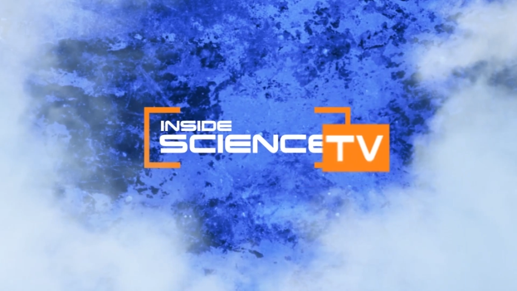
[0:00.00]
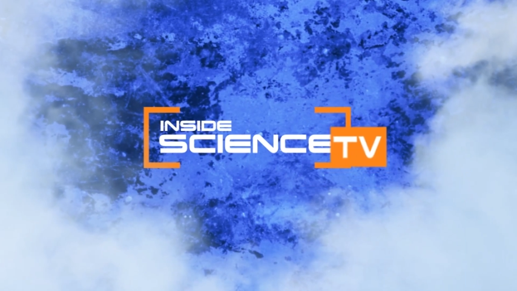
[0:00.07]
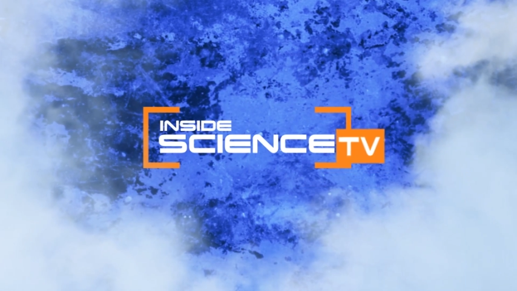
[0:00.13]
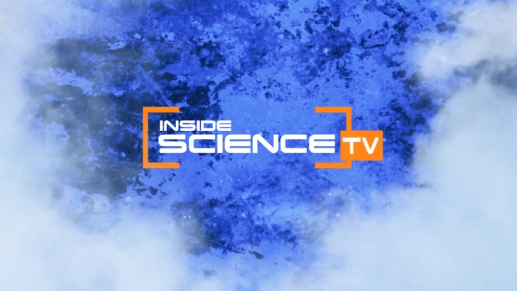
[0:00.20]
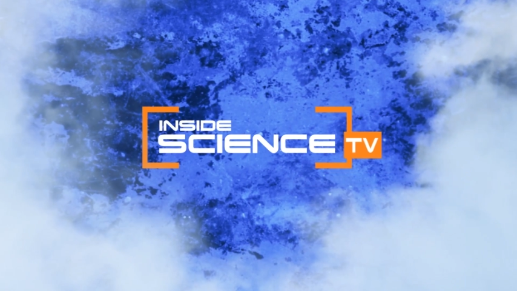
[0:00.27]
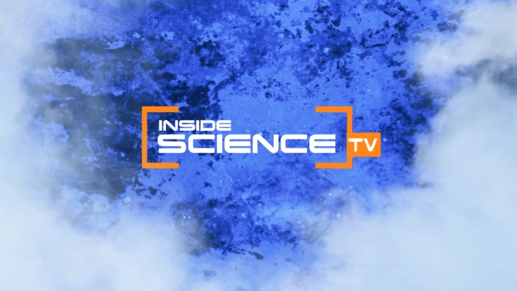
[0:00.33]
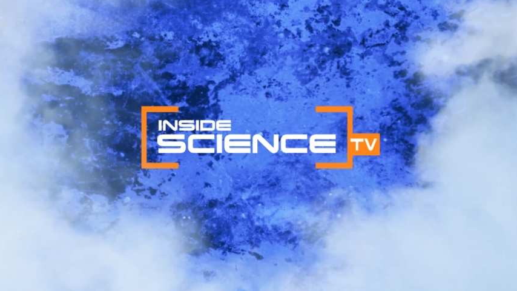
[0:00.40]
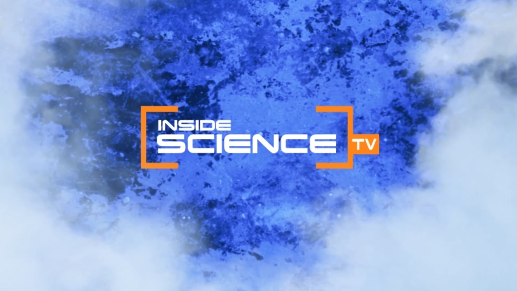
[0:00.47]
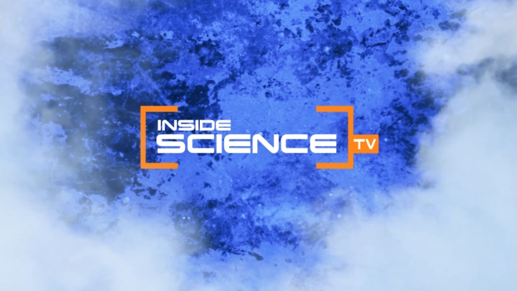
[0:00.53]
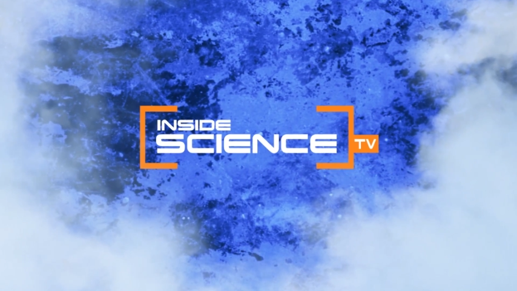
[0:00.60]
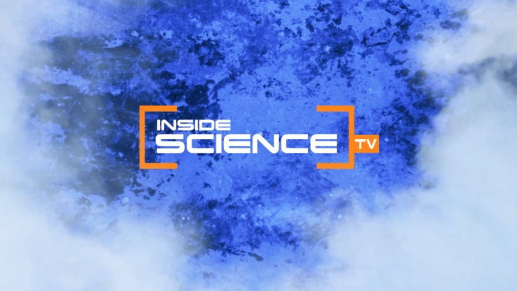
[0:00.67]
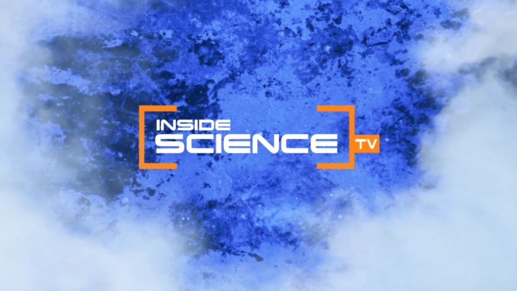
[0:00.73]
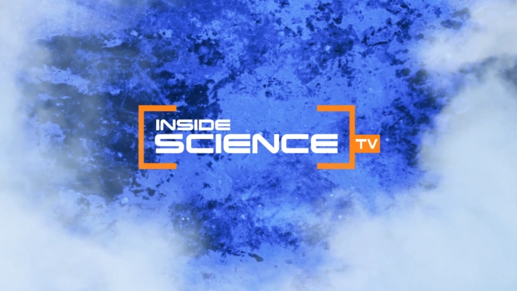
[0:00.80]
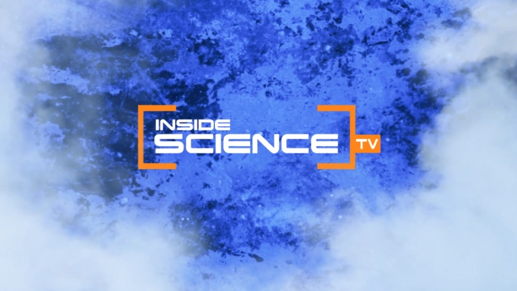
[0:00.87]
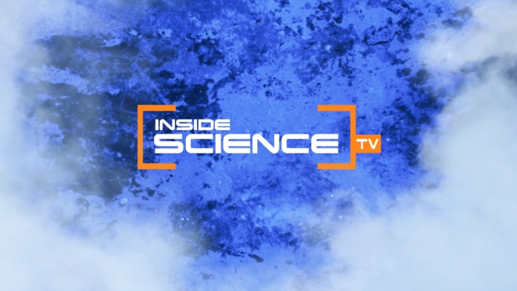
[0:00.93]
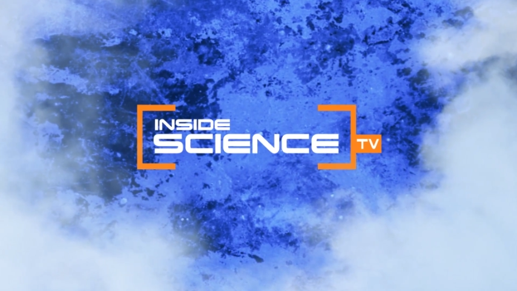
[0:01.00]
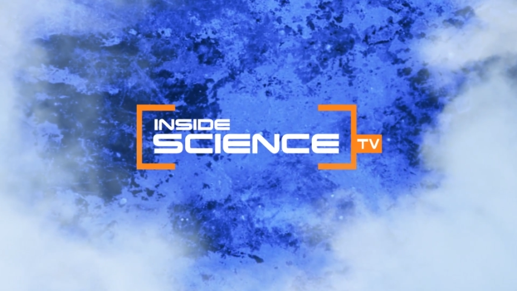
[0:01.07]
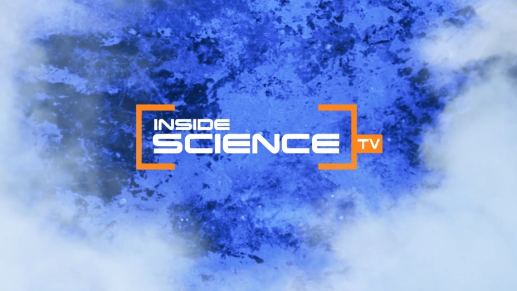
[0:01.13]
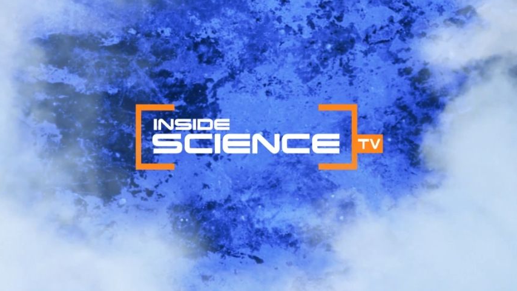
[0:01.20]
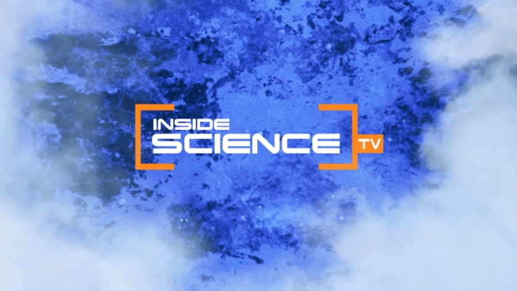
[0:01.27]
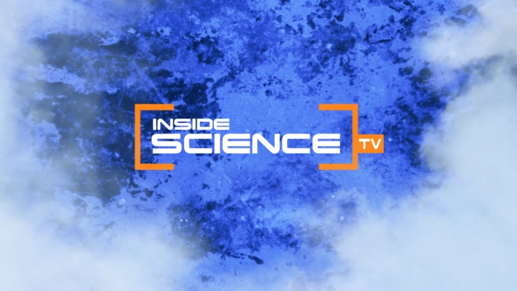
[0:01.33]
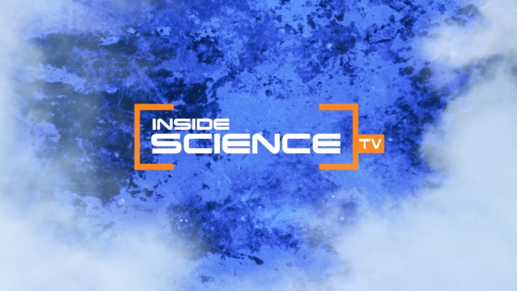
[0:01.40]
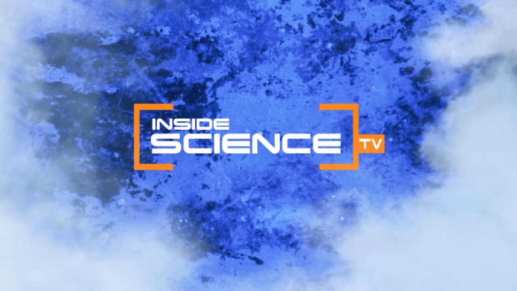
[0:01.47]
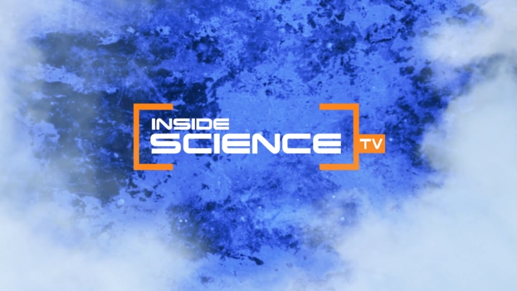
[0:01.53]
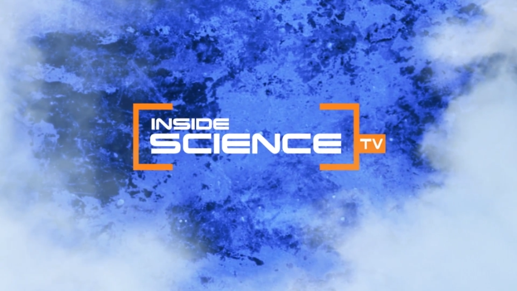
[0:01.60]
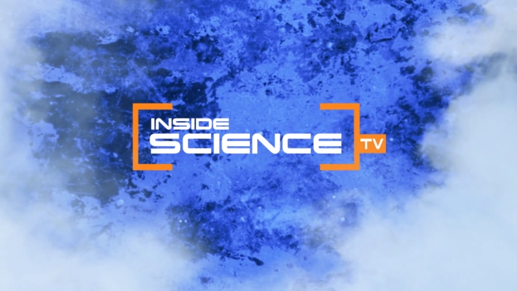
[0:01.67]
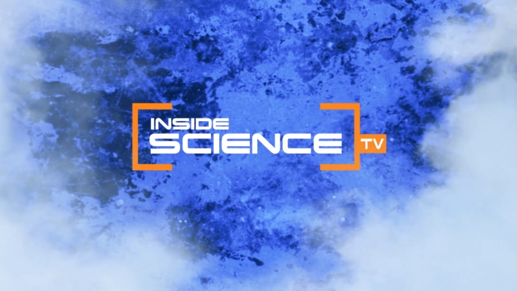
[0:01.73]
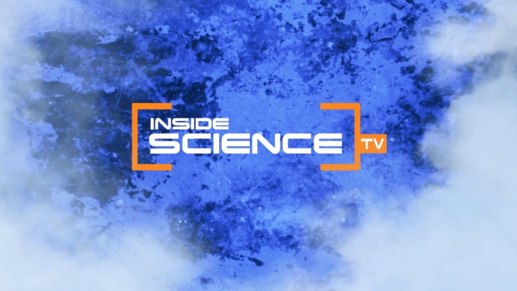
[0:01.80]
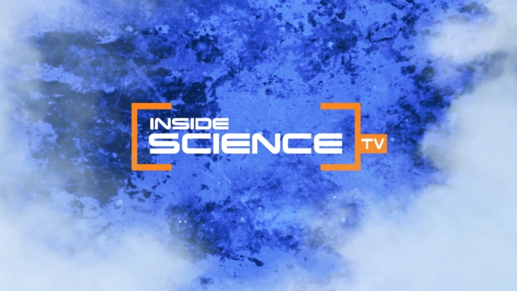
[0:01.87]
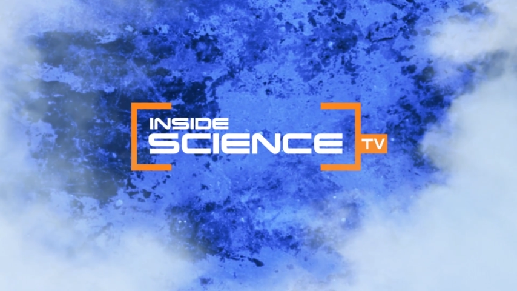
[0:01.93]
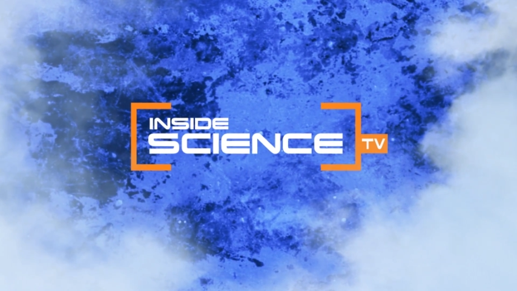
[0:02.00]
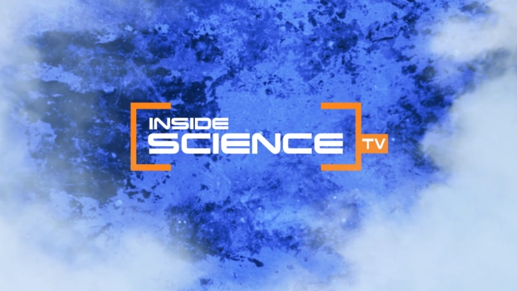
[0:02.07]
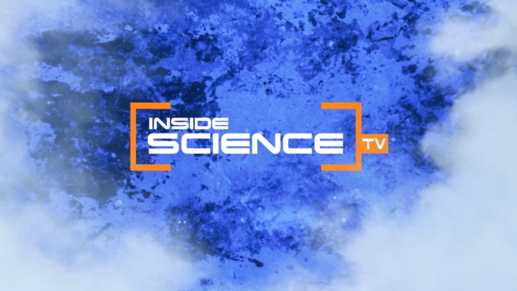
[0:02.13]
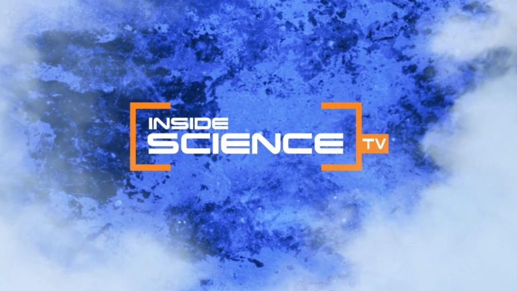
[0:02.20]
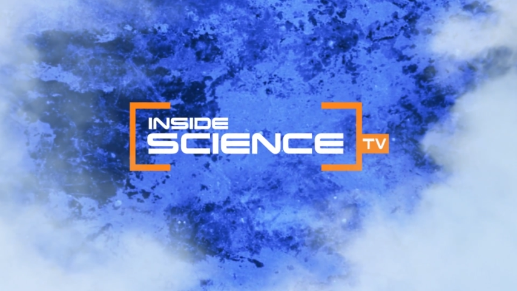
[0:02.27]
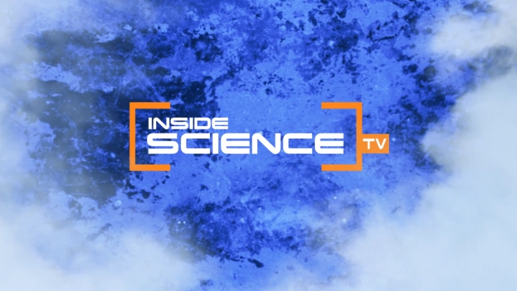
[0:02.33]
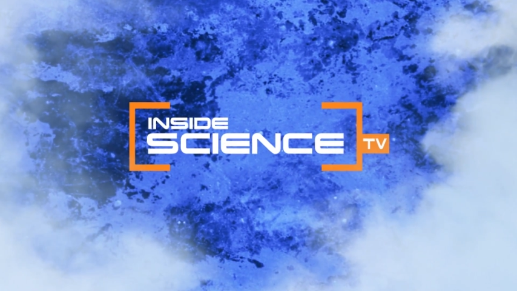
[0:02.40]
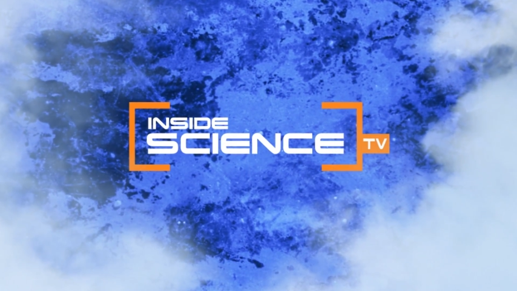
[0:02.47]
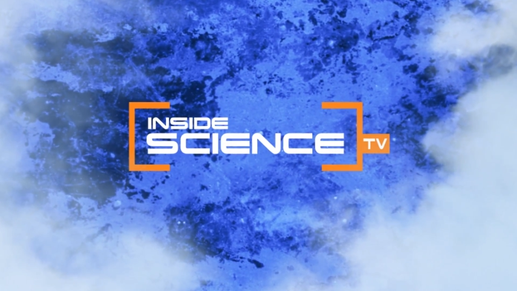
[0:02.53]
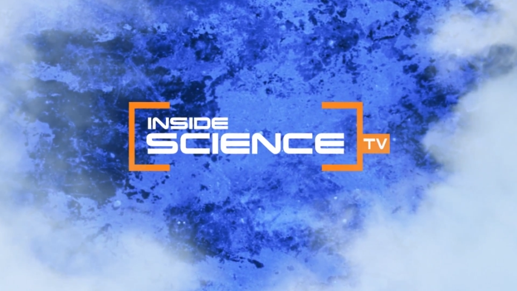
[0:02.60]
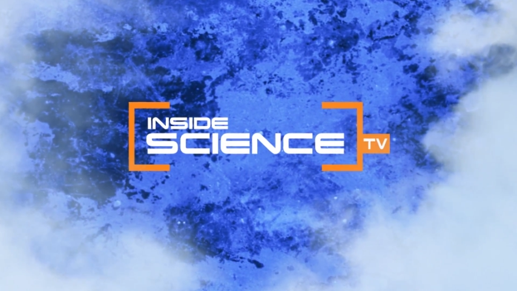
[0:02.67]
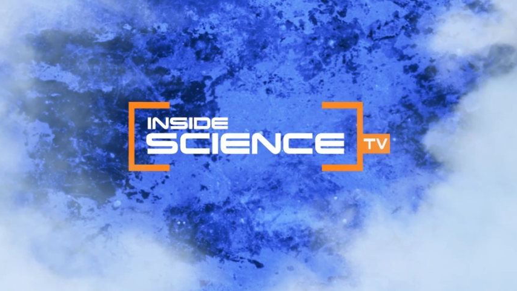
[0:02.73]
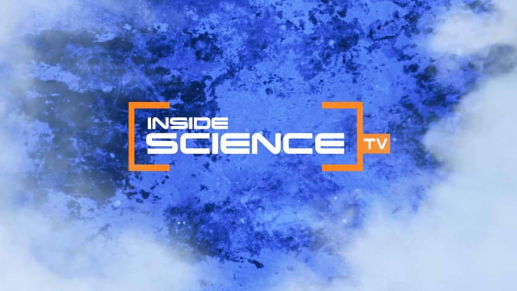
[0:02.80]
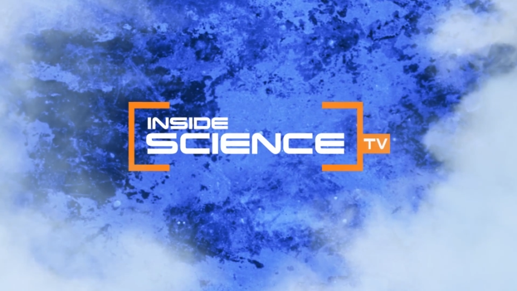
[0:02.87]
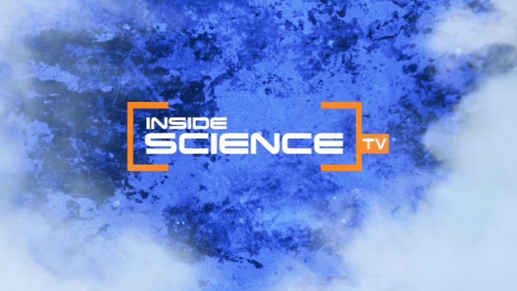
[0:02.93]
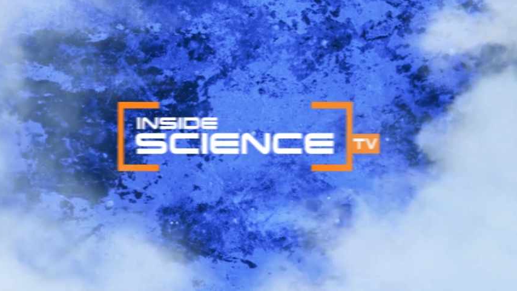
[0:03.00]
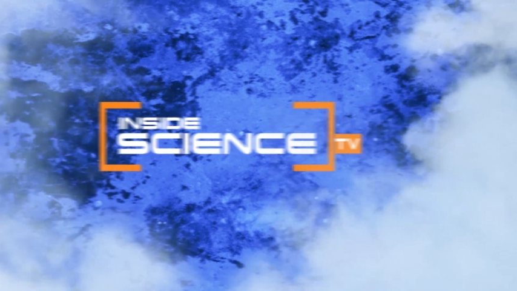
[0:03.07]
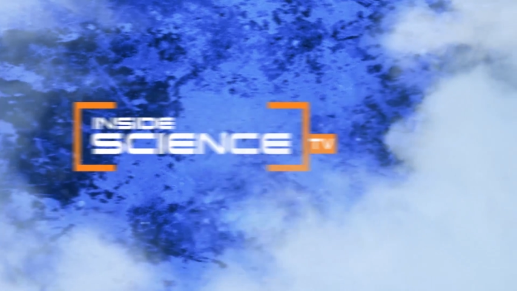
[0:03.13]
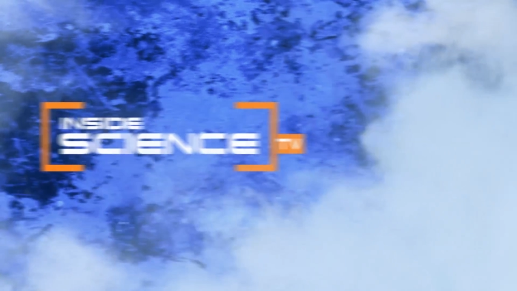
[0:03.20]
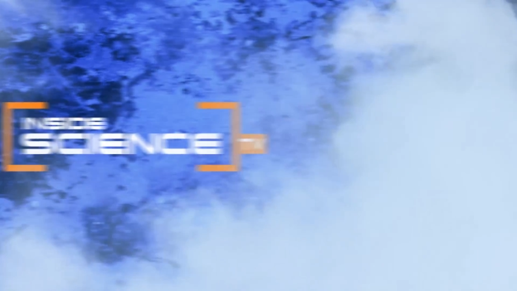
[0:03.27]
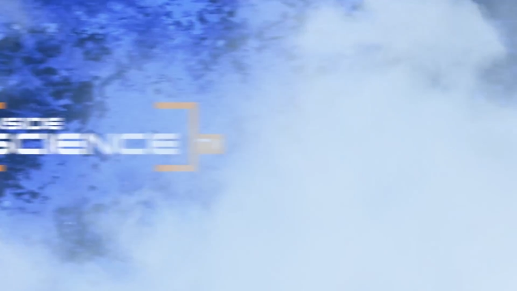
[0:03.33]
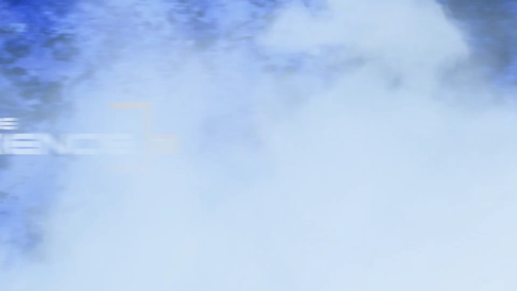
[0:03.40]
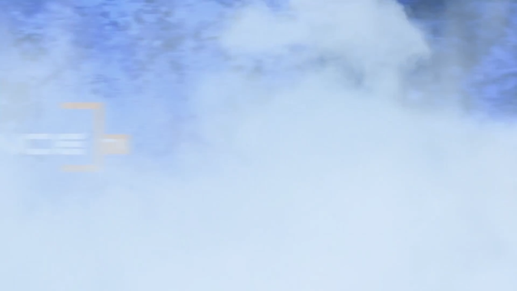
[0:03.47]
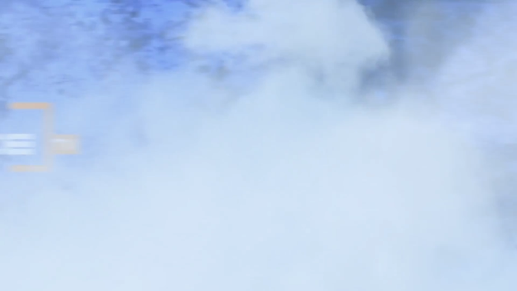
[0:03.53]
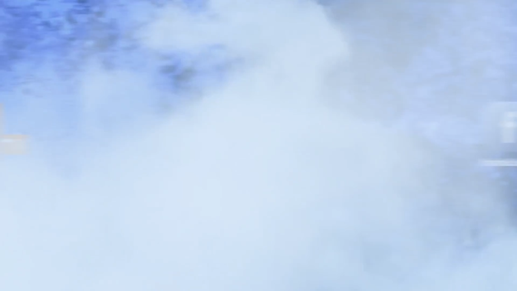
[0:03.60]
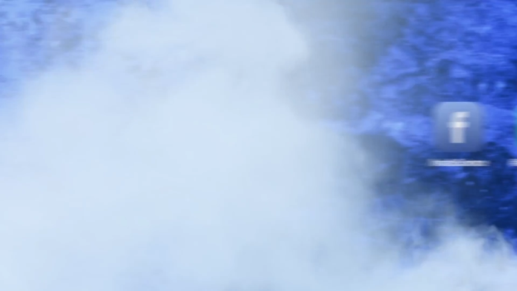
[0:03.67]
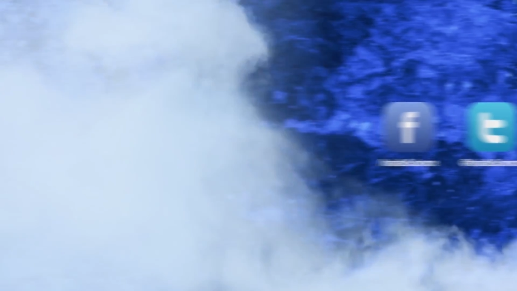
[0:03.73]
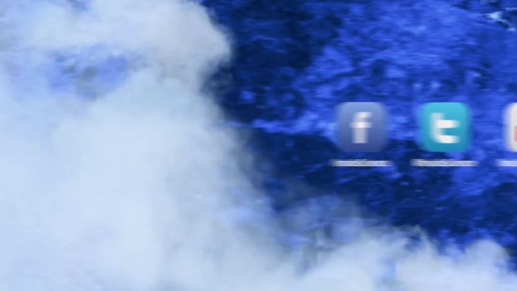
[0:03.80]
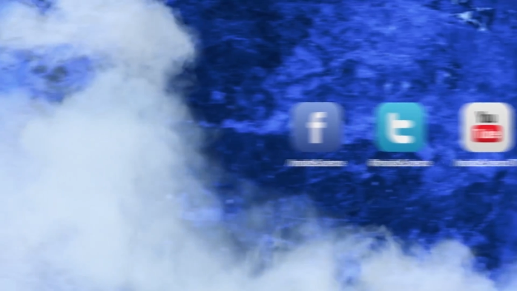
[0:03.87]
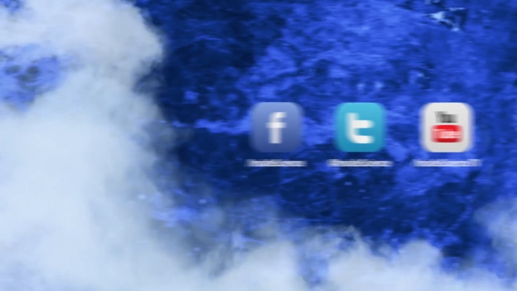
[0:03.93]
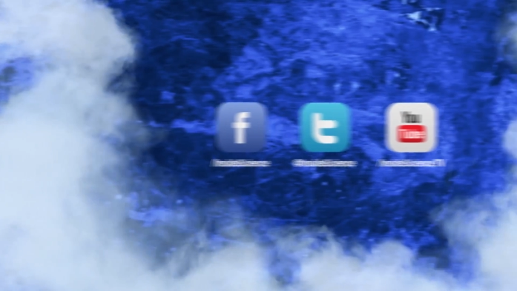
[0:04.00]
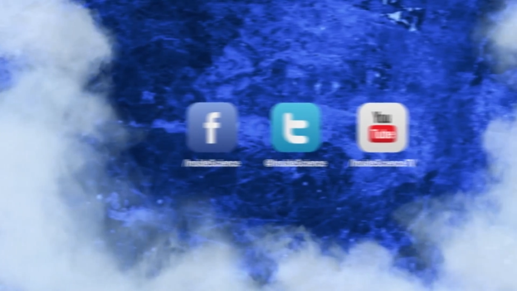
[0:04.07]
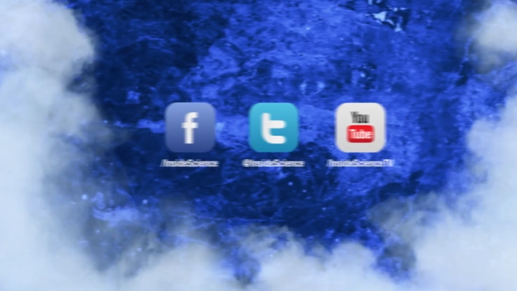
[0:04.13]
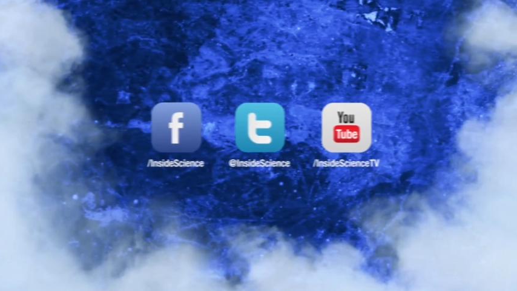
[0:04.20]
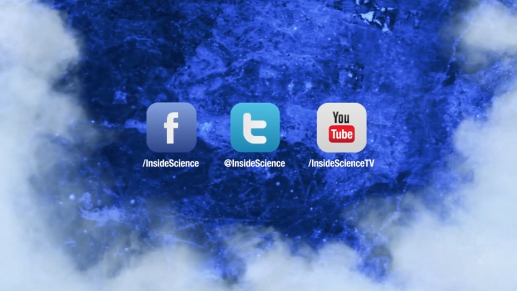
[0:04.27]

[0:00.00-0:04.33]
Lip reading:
(no speaker visible)